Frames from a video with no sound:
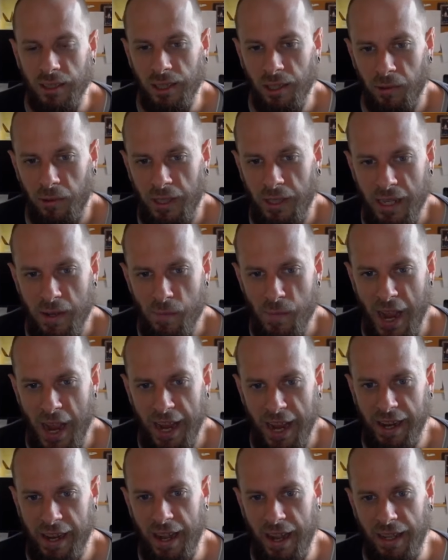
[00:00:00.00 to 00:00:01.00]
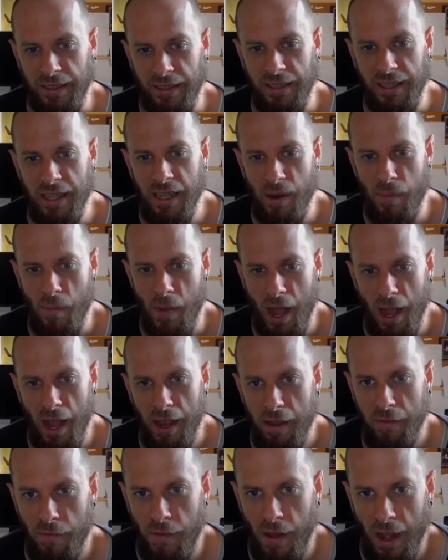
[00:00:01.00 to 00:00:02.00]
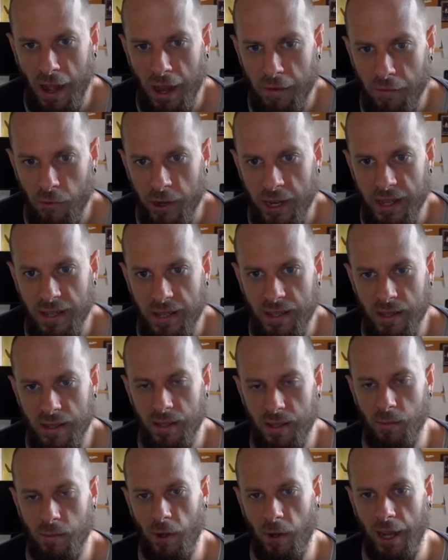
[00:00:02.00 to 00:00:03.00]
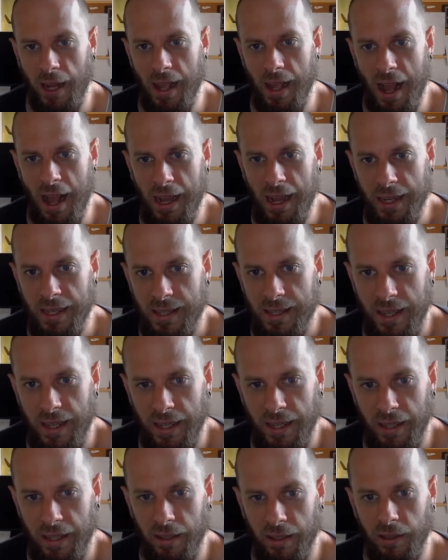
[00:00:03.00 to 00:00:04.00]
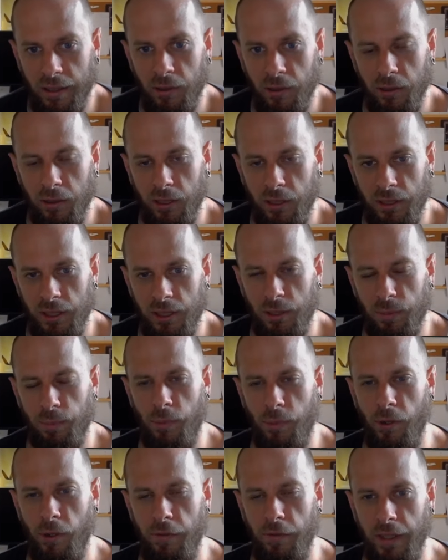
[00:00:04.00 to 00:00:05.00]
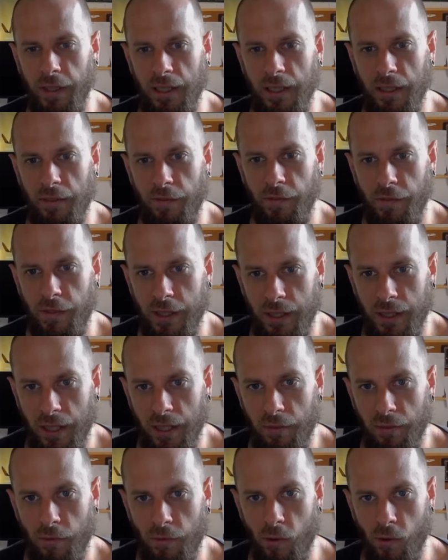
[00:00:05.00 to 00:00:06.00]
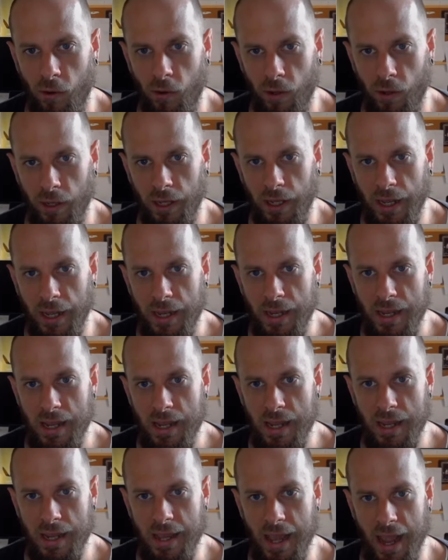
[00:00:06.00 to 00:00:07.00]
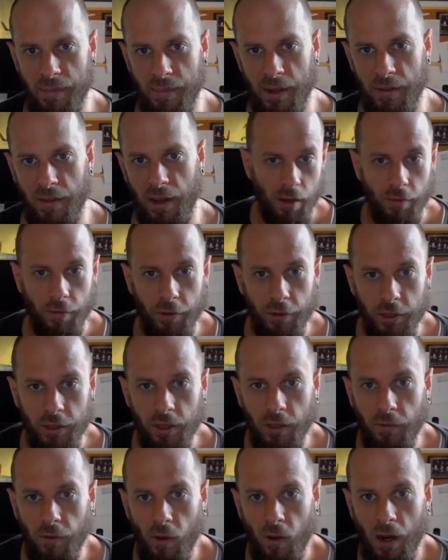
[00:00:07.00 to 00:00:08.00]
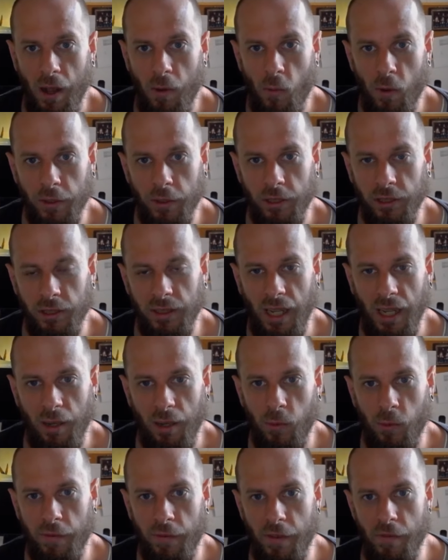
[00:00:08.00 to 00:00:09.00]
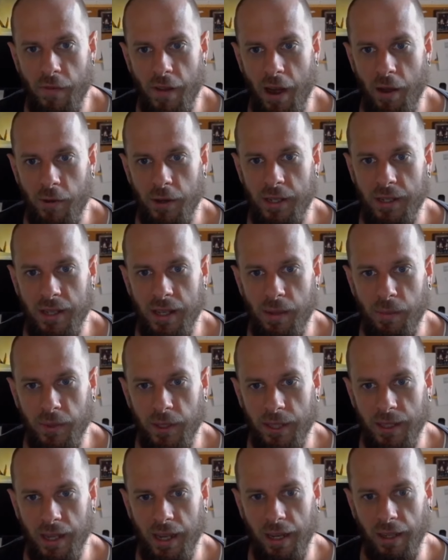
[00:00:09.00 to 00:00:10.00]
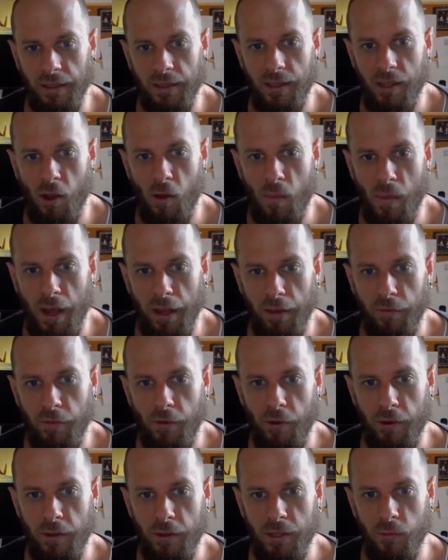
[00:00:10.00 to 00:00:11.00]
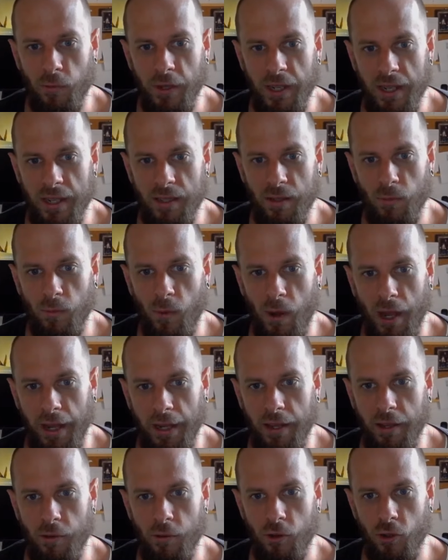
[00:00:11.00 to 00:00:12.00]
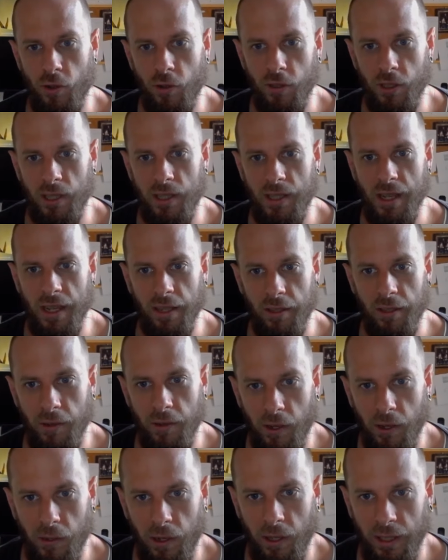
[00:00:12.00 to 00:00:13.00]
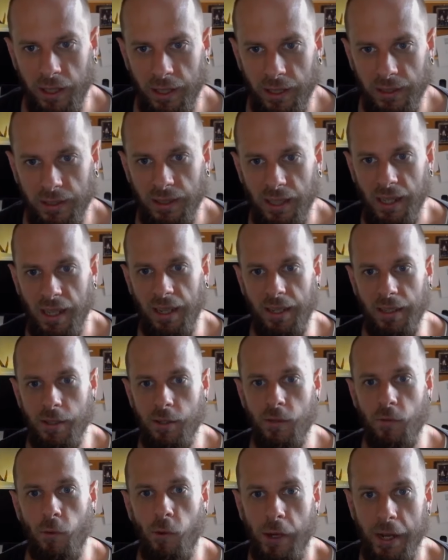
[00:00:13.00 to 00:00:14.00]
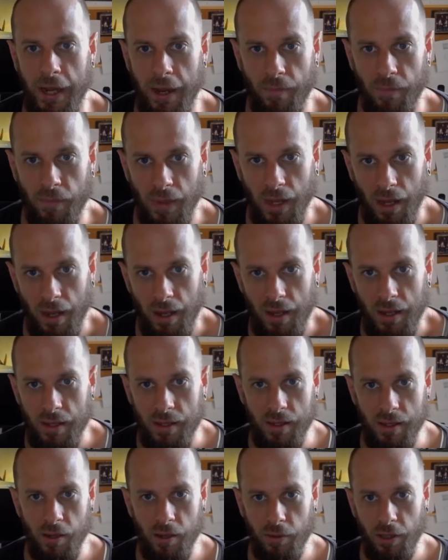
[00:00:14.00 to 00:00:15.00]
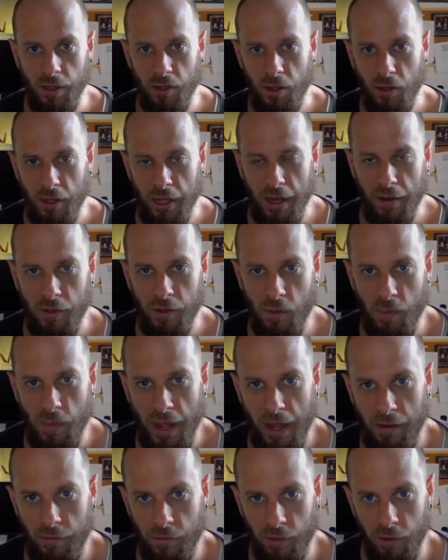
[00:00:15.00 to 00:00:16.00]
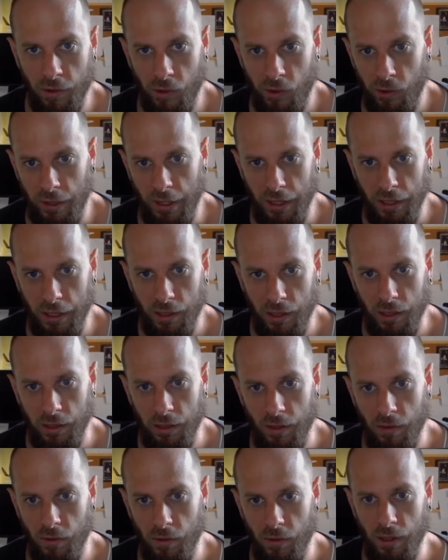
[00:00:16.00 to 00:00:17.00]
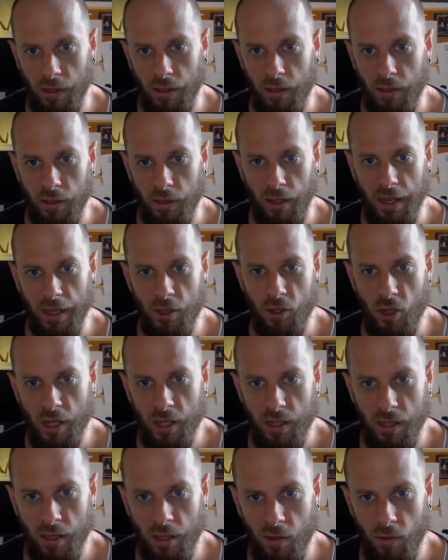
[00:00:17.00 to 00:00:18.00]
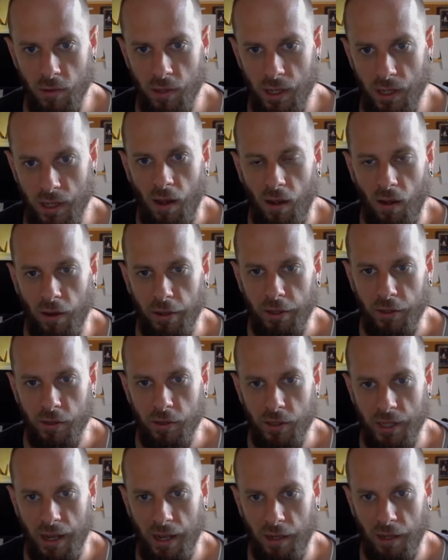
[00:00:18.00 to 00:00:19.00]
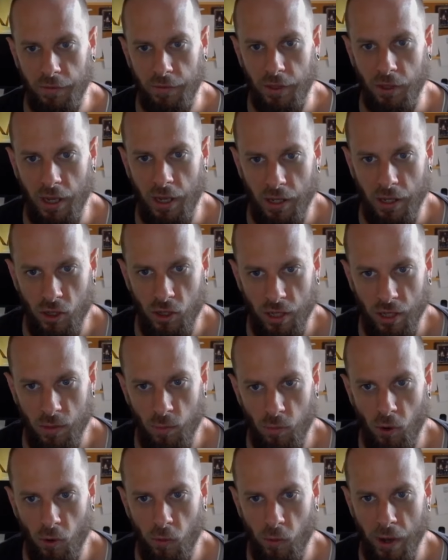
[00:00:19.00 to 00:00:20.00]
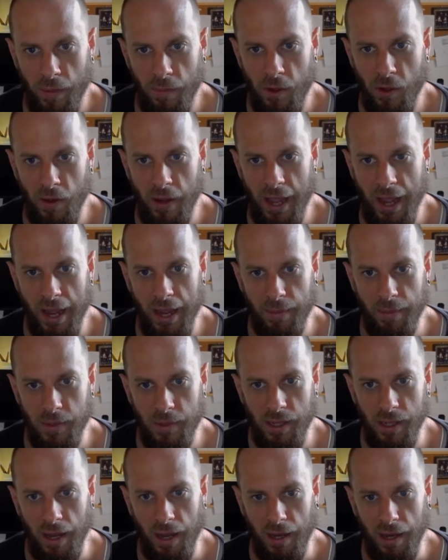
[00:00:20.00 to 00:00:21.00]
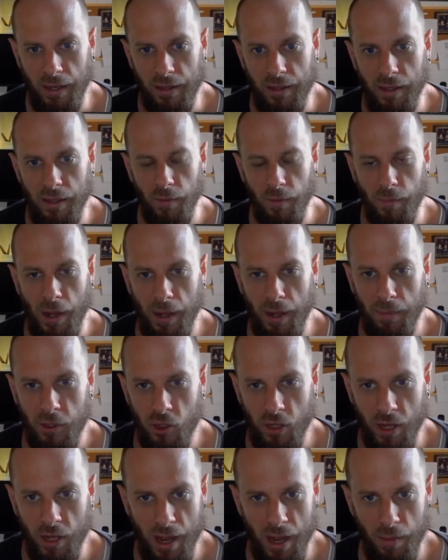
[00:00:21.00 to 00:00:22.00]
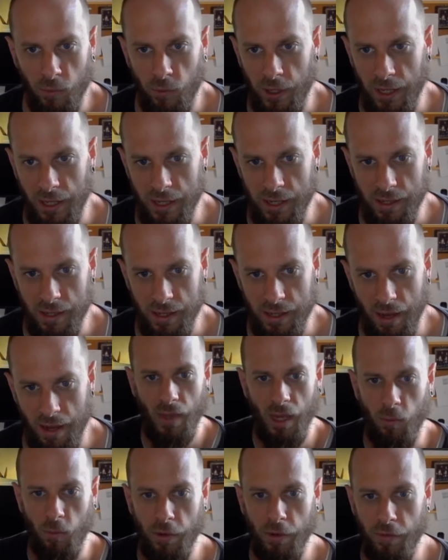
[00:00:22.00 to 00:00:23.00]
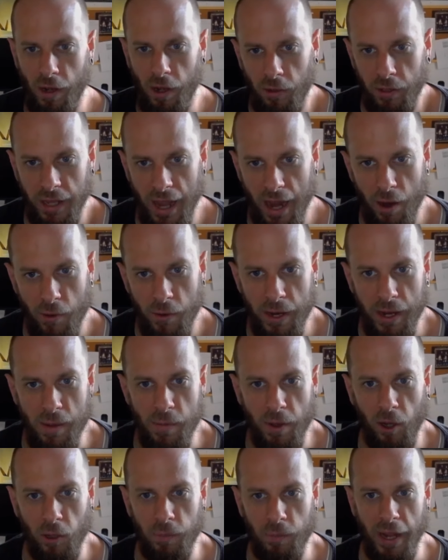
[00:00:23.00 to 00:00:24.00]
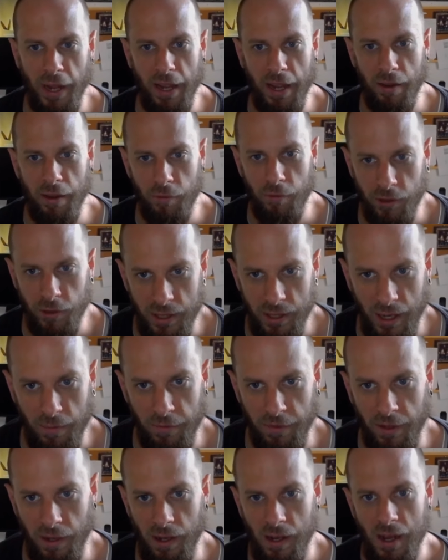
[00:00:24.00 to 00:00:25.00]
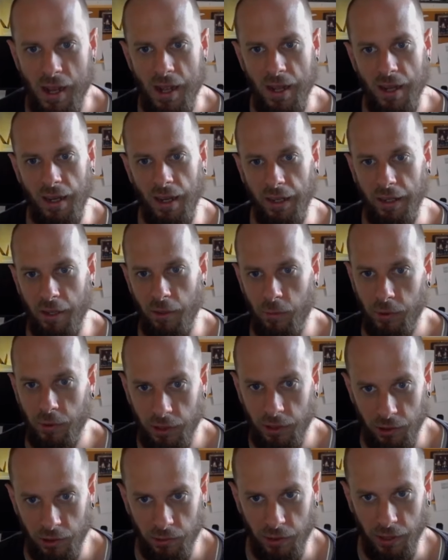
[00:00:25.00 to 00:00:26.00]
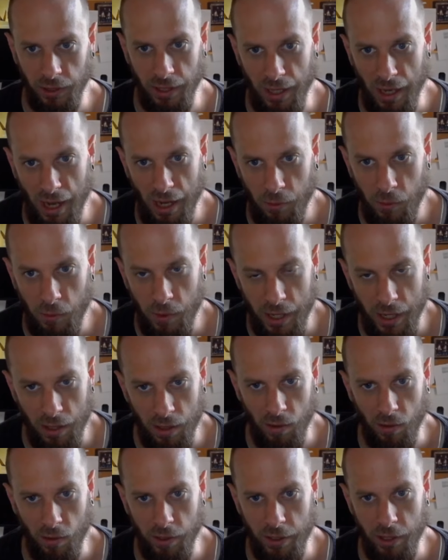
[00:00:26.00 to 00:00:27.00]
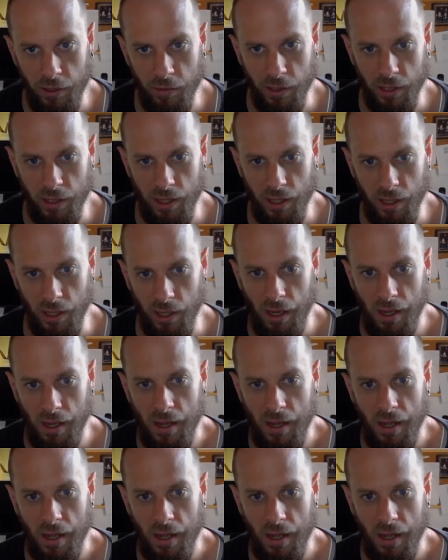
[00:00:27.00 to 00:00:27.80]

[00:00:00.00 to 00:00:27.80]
So lean back and hear my 5 reasons why I think Godot is perfectly fitting for indie game developers. First of all, I want to start with a very simple thing. So my first reason why you should stick to Godot is it's free. So you don't have to pay for Godot. You can just use it on yourself. You can just program your games and publish them, release them without caring about paying for something like you would do in Unreal or Unity.